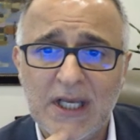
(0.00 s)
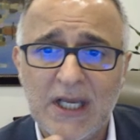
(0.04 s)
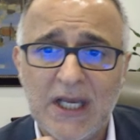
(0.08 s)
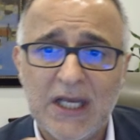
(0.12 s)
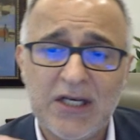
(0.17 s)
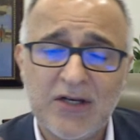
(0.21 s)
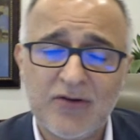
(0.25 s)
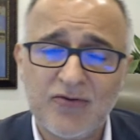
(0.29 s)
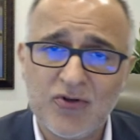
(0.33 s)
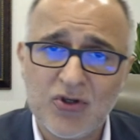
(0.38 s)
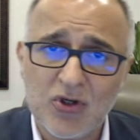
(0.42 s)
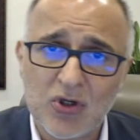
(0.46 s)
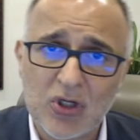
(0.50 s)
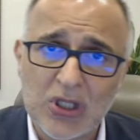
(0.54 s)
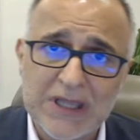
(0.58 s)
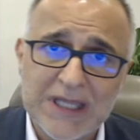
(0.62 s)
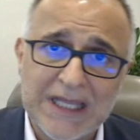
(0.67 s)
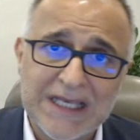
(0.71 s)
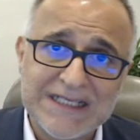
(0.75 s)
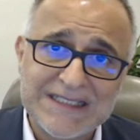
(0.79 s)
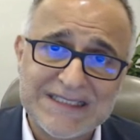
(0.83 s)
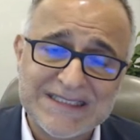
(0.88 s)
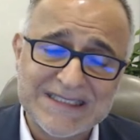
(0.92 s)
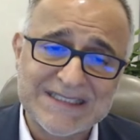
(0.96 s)
And if you're
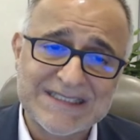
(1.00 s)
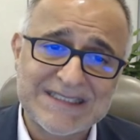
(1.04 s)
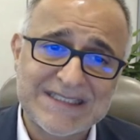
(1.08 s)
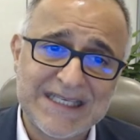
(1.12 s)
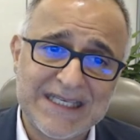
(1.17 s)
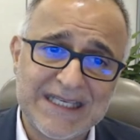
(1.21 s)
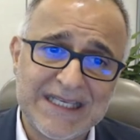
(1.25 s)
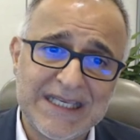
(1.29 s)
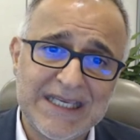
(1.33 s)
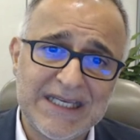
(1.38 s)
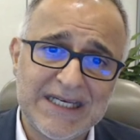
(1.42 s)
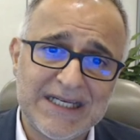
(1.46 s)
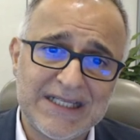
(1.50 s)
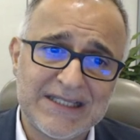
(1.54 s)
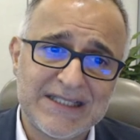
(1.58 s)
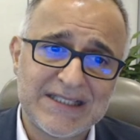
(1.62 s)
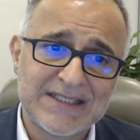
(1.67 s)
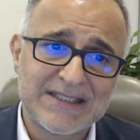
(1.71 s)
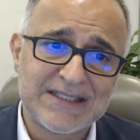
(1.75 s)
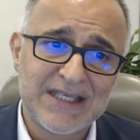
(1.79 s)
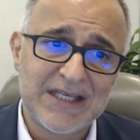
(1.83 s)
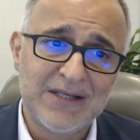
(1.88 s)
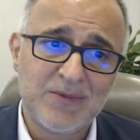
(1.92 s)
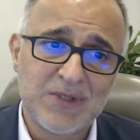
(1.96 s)
licensing in at
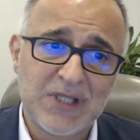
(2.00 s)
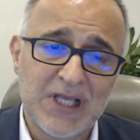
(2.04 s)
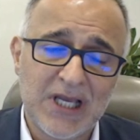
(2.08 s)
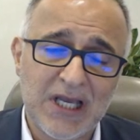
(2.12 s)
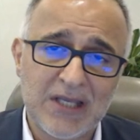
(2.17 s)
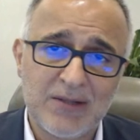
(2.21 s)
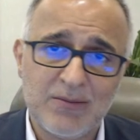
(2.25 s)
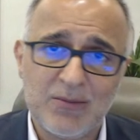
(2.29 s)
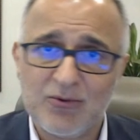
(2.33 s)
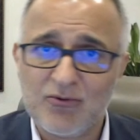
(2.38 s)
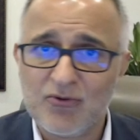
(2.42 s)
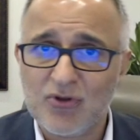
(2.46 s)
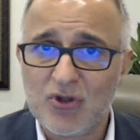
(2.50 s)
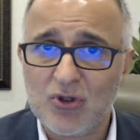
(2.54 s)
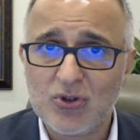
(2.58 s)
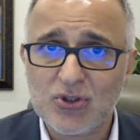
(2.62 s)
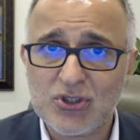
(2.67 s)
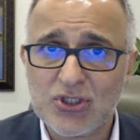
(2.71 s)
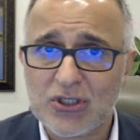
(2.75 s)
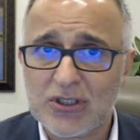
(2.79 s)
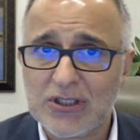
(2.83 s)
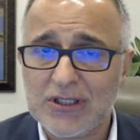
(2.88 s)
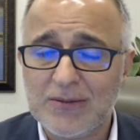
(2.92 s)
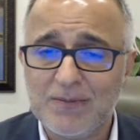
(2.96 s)
the same time, if
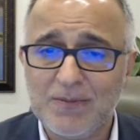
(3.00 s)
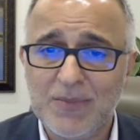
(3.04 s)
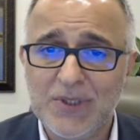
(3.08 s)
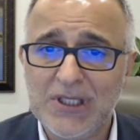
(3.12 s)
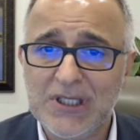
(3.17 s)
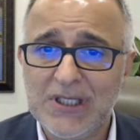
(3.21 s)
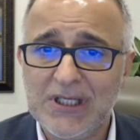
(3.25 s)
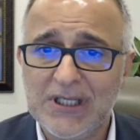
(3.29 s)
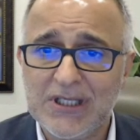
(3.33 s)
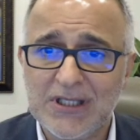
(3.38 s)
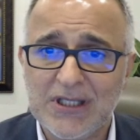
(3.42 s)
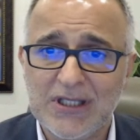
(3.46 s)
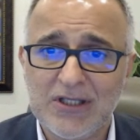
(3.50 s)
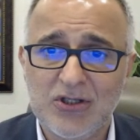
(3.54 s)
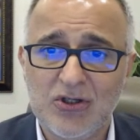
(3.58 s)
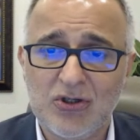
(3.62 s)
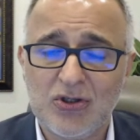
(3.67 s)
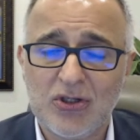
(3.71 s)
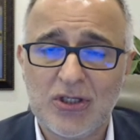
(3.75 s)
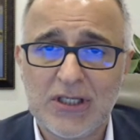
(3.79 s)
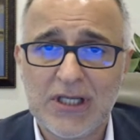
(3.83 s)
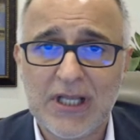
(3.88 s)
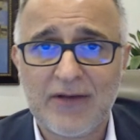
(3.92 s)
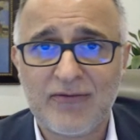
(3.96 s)
those are competing, then you
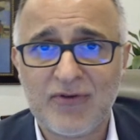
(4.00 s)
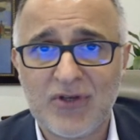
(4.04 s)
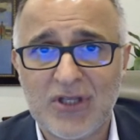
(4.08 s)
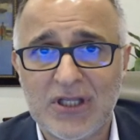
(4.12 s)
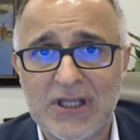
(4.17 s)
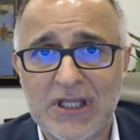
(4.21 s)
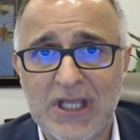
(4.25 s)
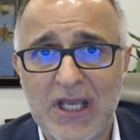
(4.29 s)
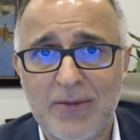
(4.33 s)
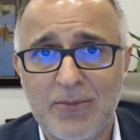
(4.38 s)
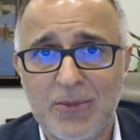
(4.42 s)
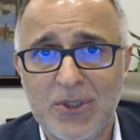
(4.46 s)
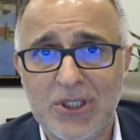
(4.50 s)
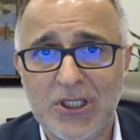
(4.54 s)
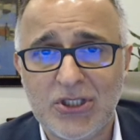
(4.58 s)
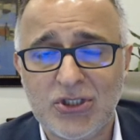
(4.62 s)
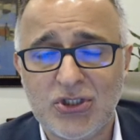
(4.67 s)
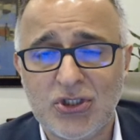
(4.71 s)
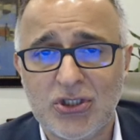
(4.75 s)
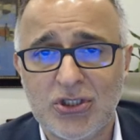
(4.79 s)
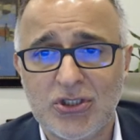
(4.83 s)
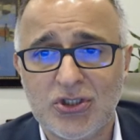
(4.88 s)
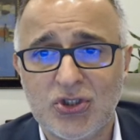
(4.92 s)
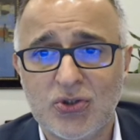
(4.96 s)
can have
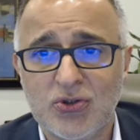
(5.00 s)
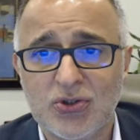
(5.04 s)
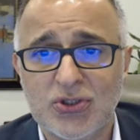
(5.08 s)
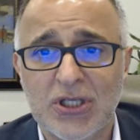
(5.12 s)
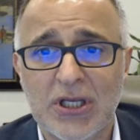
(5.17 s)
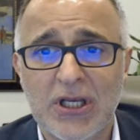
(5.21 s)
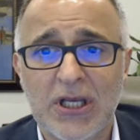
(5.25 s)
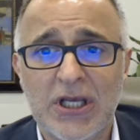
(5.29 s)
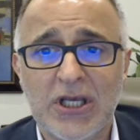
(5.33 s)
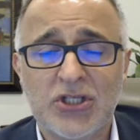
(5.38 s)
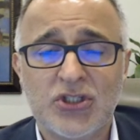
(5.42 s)
contamination issues.